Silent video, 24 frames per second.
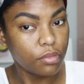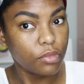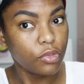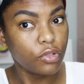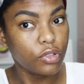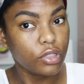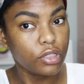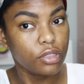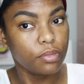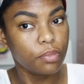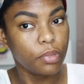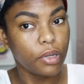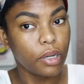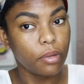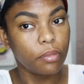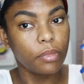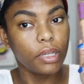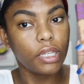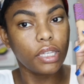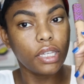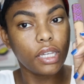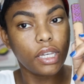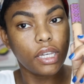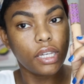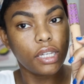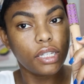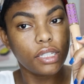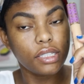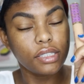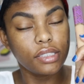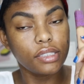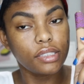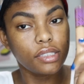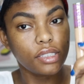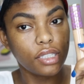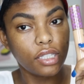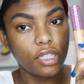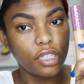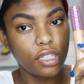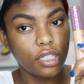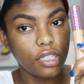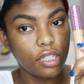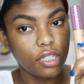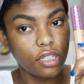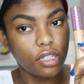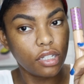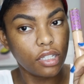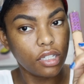going to prime my eyes
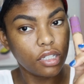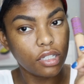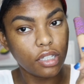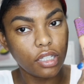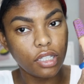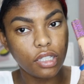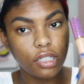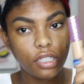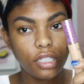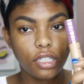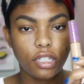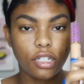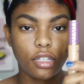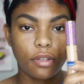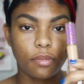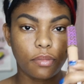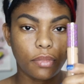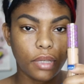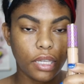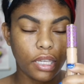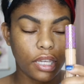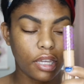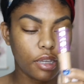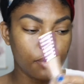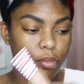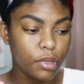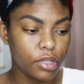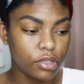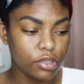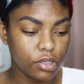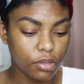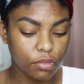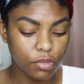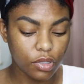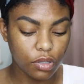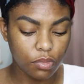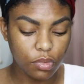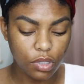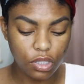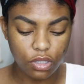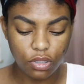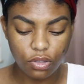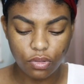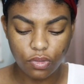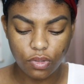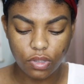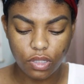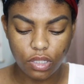and clean up my eyebrows. I'm going to be
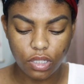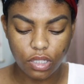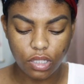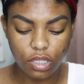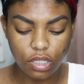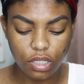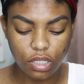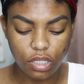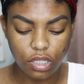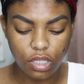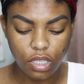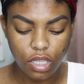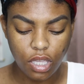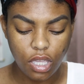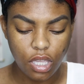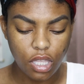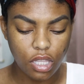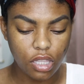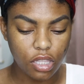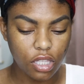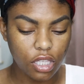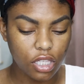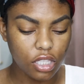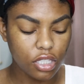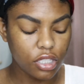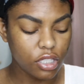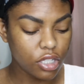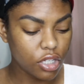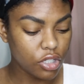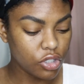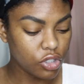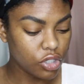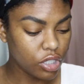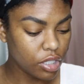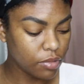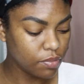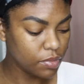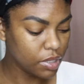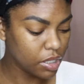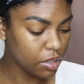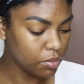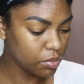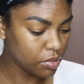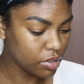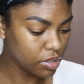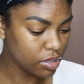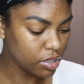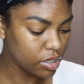using the Tarte Shape
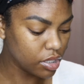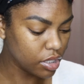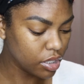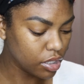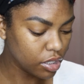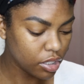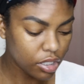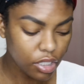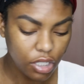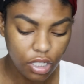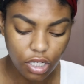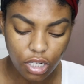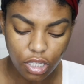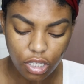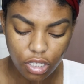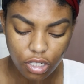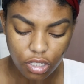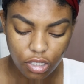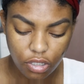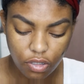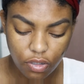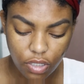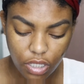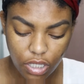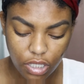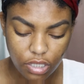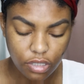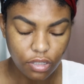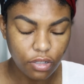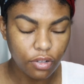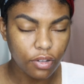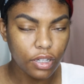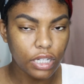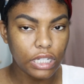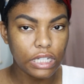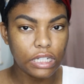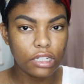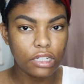Tape Concealer, and you guys already